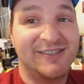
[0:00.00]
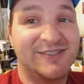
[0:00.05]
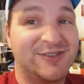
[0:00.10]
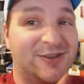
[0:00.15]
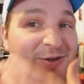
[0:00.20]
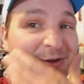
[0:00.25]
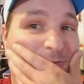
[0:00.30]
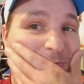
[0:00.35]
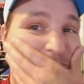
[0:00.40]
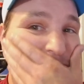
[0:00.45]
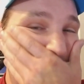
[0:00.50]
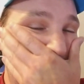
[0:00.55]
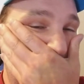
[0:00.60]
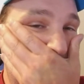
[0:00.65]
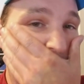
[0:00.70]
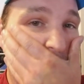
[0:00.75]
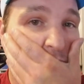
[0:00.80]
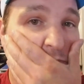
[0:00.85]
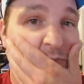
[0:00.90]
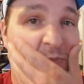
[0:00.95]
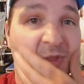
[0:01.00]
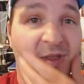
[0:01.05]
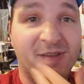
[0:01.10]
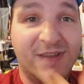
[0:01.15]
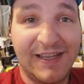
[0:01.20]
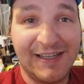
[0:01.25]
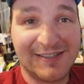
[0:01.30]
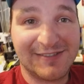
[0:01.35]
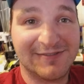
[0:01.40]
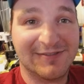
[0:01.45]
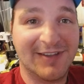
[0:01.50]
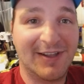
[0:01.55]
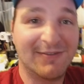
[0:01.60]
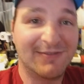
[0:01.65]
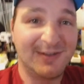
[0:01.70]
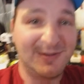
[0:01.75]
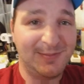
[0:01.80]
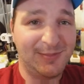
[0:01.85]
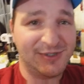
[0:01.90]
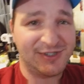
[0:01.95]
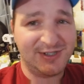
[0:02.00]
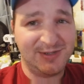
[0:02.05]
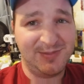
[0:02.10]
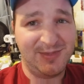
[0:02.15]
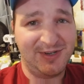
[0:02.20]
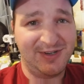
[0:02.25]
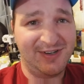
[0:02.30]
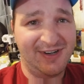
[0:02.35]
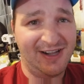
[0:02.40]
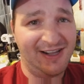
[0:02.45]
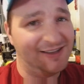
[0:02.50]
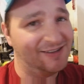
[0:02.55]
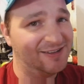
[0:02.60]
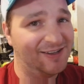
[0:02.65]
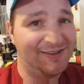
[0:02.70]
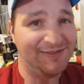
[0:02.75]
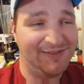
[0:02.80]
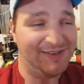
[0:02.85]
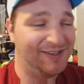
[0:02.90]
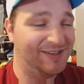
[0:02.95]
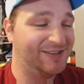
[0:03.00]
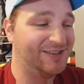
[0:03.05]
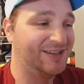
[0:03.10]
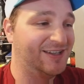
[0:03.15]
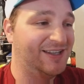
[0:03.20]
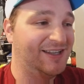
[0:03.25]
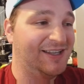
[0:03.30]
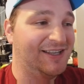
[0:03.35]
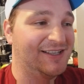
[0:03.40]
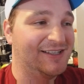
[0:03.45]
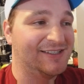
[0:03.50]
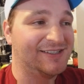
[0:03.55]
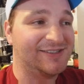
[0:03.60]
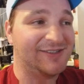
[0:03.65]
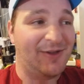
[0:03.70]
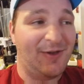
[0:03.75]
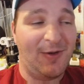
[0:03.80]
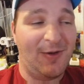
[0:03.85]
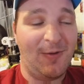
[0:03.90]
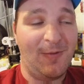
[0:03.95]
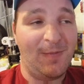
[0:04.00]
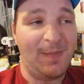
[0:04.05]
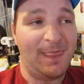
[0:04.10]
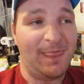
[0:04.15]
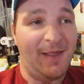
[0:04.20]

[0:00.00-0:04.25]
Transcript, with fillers: So nice lovely bushy beard, I loved it. So